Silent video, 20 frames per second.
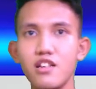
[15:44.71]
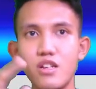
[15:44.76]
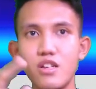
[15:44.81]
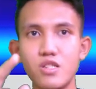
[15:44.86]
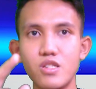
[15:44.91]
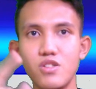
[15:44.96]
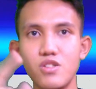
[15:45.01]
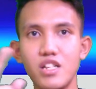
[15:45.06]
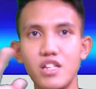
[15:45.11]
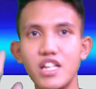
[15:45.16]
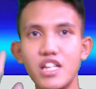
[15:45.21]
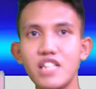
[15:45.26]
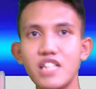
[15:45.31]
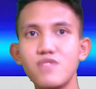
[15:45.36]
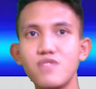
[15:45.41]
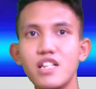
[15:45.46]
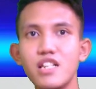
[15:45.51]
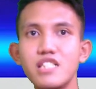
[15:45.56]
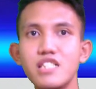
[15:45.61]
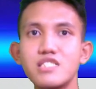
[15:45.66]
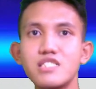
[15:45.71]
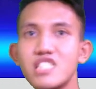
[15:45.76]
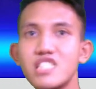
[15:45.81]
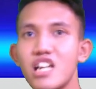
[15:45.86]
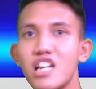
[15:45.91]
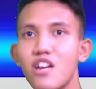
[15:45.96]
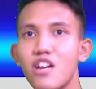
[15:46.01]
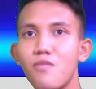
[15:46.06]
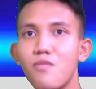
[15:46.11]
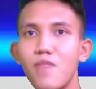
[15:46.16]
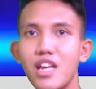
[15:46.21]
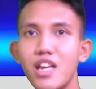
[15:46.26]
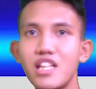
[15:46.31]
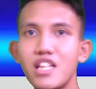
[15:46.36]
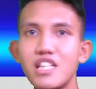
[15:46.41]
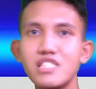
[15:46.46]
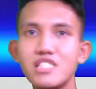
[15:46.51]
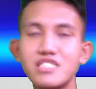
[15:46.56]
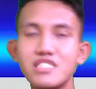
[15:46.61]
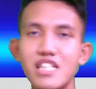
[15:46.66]
So the next one is the
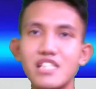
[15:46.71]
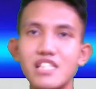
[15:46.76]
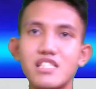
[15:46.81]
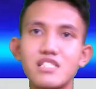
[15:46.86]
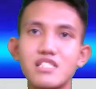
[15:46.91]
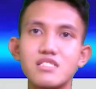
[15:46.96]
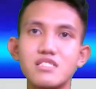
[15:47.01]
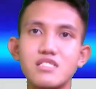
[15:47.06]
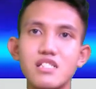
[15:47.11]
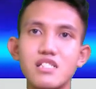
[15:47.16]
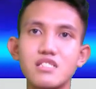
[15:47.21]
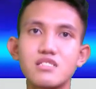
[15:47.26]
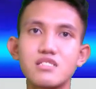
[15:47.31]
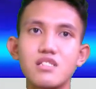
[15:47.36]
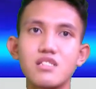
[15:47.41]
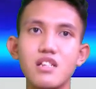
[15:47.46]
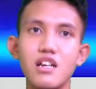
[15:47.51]
remaining sentences,